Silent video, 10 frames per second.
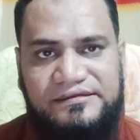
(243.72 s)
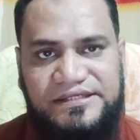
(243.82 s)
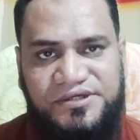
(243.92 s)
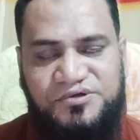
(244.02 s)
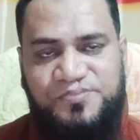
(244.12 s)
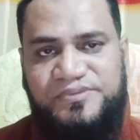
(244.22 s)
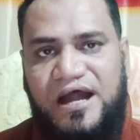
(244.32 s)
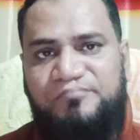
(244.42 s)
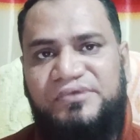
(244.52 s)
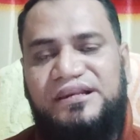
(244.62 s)
YouTube
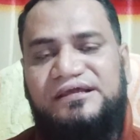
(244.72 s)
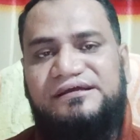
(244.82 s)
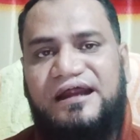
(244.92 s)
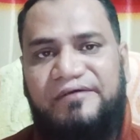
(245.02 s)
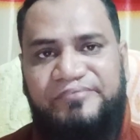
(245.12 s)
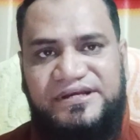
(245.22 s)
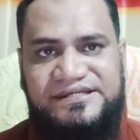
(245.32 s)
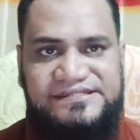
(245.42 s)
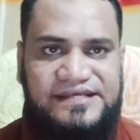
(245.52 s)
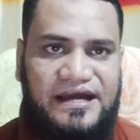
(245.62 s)
thumbnail as graphic
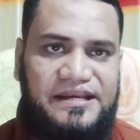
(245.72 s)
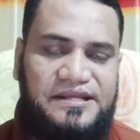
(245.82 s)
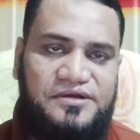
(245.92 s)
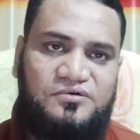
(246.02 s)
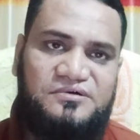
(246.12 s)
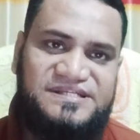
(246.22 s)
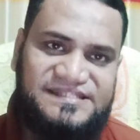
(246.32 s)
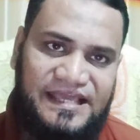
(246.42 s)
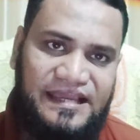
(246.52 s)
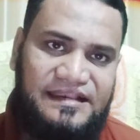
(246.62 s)
design your
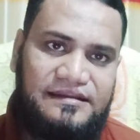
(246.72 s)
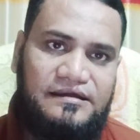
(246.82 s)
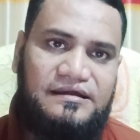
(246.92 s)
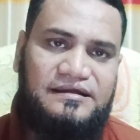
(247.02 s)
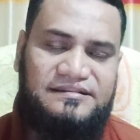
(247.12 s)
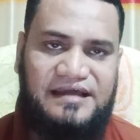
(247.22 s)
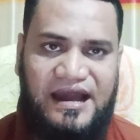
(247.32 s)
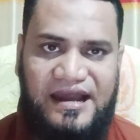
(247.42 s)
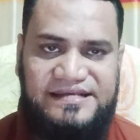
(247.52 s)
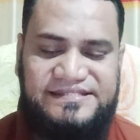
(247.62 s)
skill. The
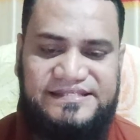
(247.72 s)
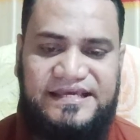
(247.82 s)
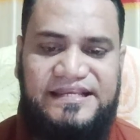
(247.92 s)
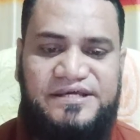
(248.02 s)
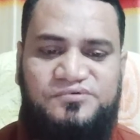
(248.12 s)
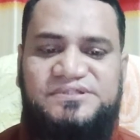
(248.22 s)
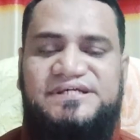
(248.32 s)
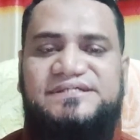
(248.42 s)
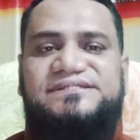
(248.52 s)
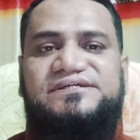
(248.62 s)
high skill
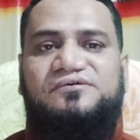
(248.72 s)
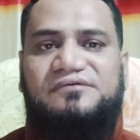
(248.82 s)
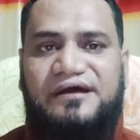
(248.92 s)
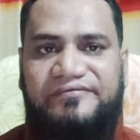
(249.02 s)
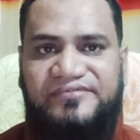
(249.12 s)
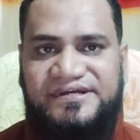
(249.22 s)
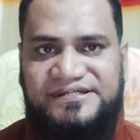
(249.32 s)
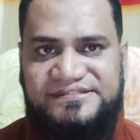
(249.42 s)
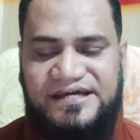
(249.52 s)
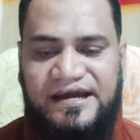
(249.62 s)
uses your graphic
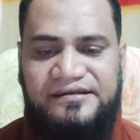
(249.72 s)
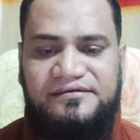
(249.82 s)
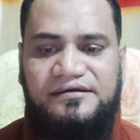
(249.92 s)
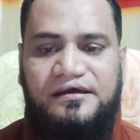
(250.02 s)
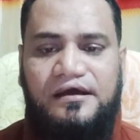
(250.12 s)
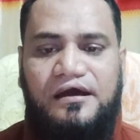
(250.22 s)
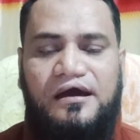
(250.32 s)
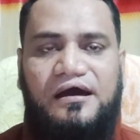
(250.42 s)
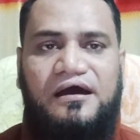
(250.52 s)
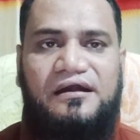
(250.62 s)
design
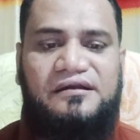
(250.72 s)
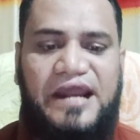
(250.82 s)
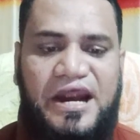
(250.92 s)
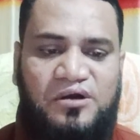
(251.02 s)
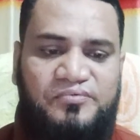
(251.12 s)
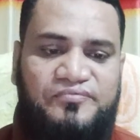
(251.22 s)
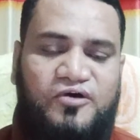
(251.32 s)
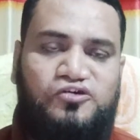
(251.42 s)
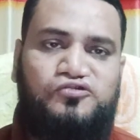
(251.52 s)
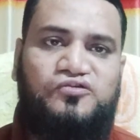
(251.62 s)
and Adobe
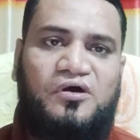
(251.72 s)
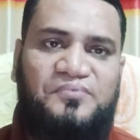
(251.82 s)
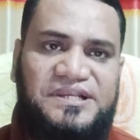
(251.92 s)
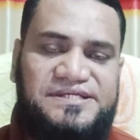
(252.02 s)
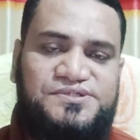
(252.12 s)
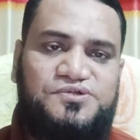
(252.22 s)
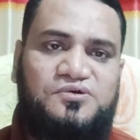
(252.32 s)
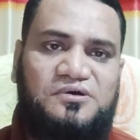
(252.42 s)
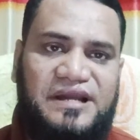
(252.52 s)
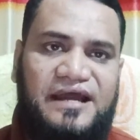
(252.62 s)
Photoshop,
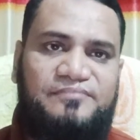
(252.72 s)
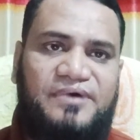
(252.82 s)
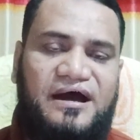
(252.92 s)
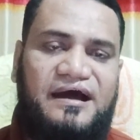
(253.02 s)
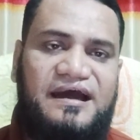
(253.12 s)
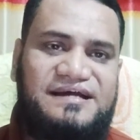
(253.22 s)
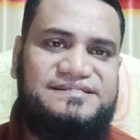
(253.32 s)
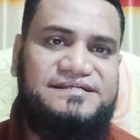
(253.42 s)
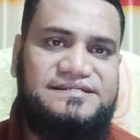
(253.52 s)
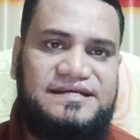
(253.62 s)
Illustrator, Canva,
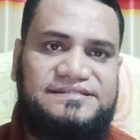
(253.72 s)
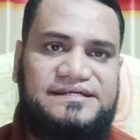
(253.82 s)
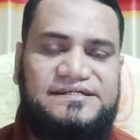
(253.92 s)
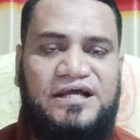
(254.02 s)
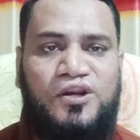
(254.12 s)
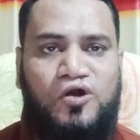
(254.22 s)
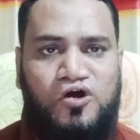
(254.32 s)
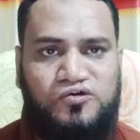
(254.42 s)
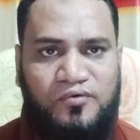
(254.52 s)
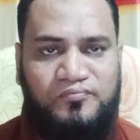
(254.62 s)
etc. etc.
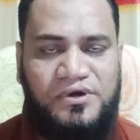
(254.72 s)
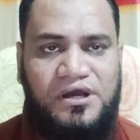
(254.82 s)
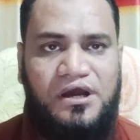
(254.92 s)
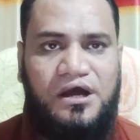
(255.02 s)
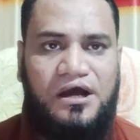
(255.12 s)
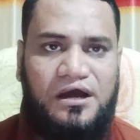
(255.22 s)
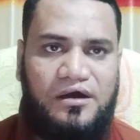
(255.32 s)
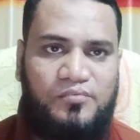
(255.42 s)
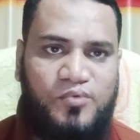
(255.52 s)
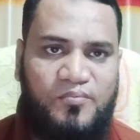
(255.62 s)
Lot of
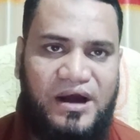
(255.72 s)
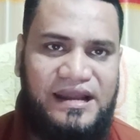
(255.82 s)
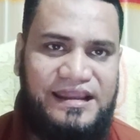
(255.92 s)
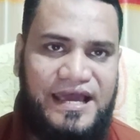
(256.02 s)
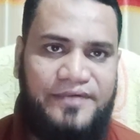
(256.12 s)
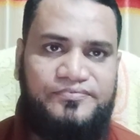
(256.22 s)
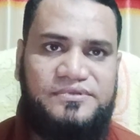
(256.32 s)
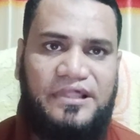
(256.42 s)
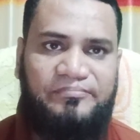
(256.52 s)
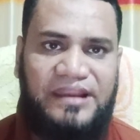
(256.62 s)
mobile apps.
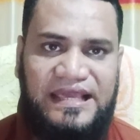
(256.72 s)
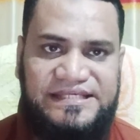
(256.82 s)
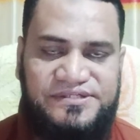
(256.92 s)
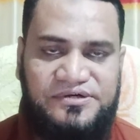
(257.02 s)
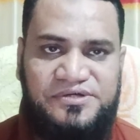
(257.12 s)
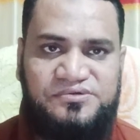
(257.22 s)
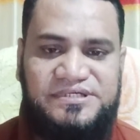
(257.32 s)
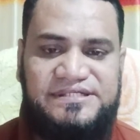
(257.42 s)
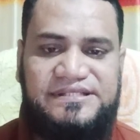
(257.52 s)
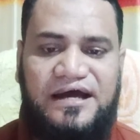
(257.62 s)
The Play Store
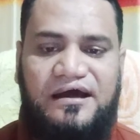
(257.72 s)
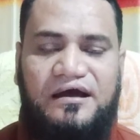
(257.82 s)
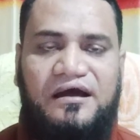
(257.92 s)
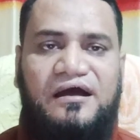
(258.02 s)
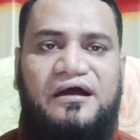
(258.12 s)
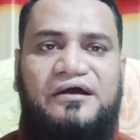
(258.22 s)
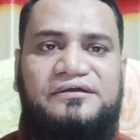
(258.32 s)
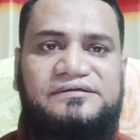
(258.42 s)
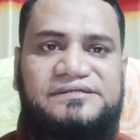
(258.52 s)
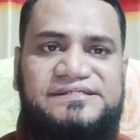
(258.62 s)
uses
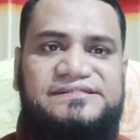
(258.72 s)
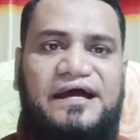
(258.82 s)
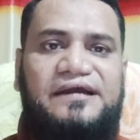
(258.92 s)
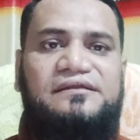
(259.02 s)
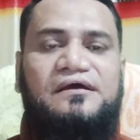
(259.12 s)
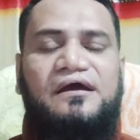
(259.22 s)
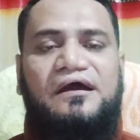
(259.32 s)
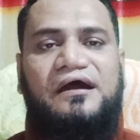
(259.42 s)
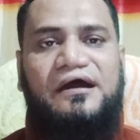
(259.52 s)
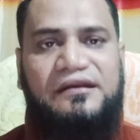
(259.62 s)
the design
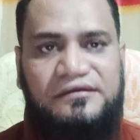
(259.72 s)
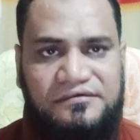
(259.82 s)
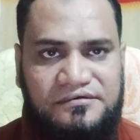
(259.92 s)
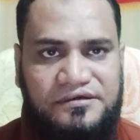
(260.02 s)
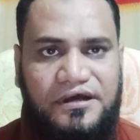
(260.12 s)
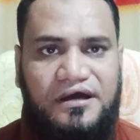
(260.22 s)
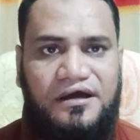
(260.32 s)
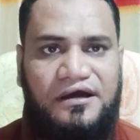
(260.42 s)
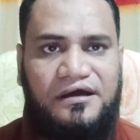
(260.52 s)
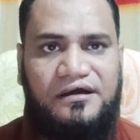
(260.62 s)
and
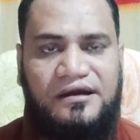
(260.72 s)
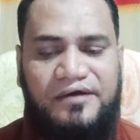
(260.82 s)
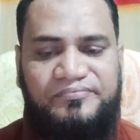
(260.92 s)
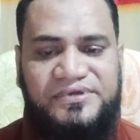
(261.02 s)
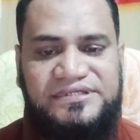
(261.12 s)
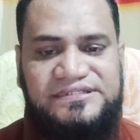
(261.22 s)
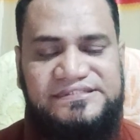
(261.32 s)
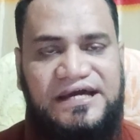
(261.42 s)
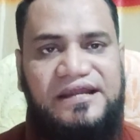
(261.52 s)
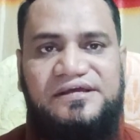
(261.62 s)
graphic
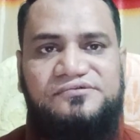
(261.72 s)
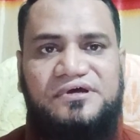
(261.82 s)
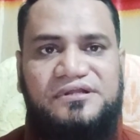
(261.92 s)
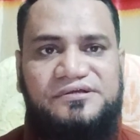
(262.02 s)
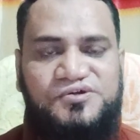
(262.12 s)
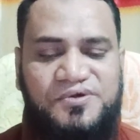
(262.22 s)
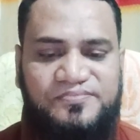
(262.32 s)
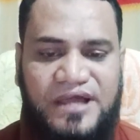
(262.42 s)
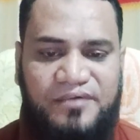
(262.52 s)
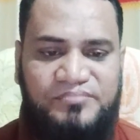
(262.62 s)
design is the YouTube
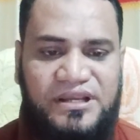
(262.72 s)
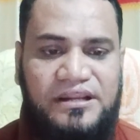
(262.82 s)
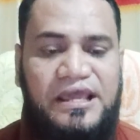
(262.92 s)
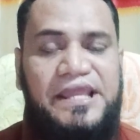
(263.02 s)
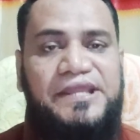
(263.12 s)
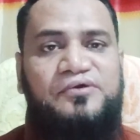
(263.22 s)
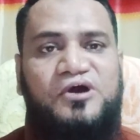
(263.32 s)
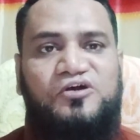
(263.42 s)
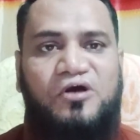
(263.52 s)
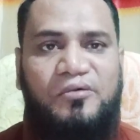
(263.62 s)
thumbnail. You
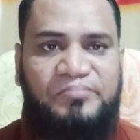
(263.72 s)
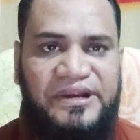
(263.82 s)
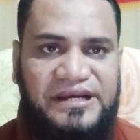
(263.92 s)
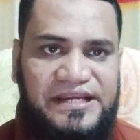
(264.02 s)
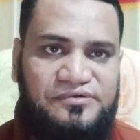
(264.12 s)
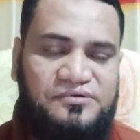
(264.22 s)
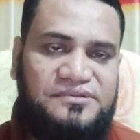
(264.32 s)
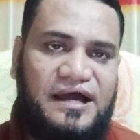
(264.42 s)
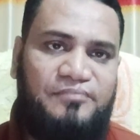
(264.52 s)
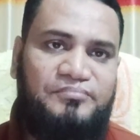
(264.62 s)
can completely YouTube
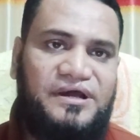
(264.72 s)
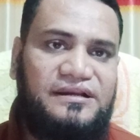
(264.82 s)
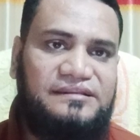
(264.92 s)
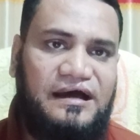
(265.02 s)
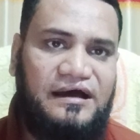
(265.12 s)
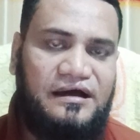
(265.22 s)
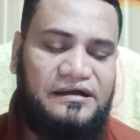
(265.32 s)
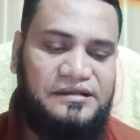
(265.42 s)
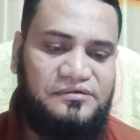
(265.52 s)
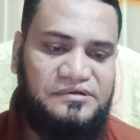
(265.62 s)
thumbnail
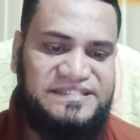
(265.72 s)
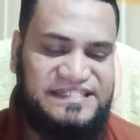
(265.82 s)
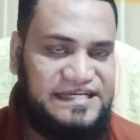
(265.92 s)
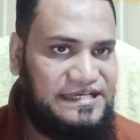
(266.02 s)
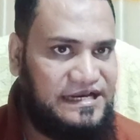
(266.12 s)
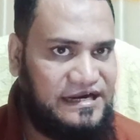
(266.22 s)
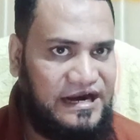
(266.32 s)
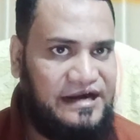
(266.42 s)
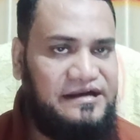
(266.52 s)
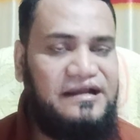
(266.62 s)
the your skill in
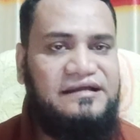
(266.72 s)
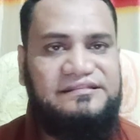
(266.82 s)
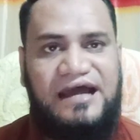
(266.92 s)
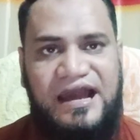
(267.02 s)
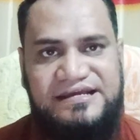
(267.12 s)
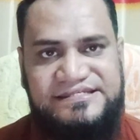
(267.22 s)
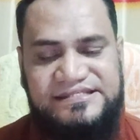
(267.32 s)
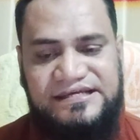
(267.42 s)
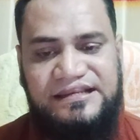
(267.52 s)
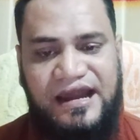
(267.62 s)
hand, the high
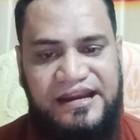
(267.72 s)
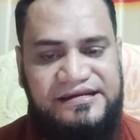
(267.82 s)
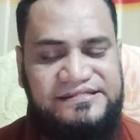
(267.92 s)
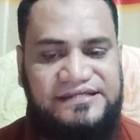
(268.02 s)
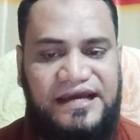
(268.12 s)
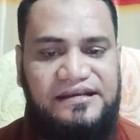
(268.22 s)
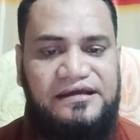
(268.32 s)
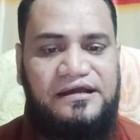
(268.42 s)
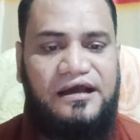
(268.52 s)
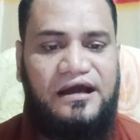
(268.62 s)
skill, high design,
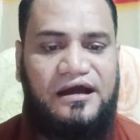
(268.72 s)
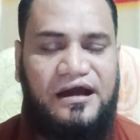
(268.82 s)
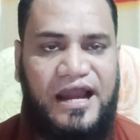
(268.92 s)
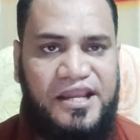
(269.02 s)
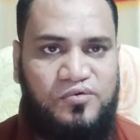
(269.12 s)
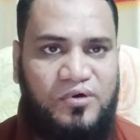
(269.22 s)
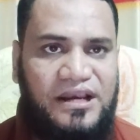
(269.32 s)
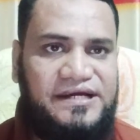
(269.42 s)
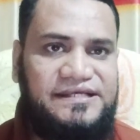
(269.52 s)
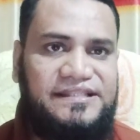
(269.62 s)
high
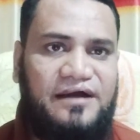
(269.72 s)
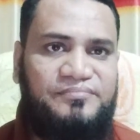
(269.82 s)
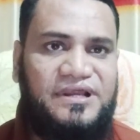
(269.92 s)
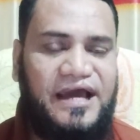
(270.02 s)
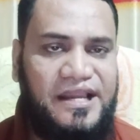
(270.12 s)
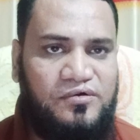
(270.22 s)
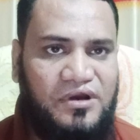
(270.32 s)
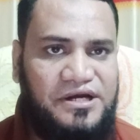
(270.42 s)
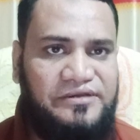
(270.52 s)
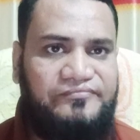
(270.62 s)
quality thumbnail, high
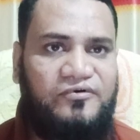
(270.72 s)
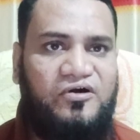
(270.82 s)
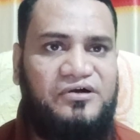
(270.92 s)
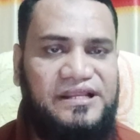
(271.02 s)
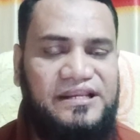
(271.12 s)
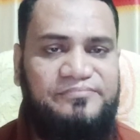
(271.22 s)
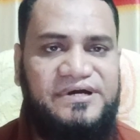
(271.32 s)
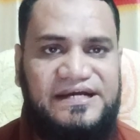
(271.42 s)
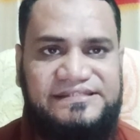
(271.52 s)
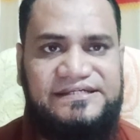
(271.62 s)
quality font,
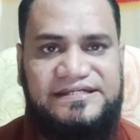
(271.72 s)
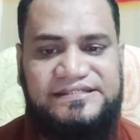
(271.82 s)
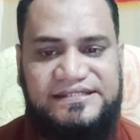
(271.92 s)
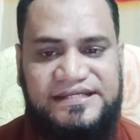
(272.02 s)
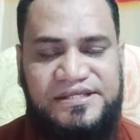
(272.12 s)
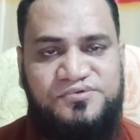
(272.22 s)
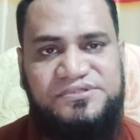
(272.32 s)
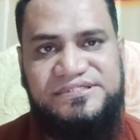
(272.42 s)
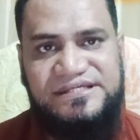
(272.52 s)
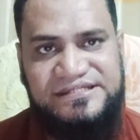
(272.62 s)
element, etc. etc.
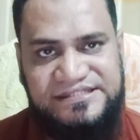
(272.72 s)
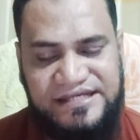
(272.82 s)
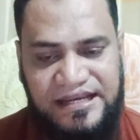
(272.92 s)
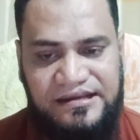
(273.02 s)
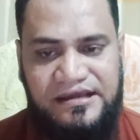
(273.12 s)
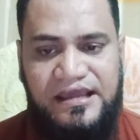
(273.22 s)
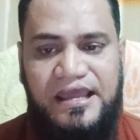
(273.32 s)
uses the design.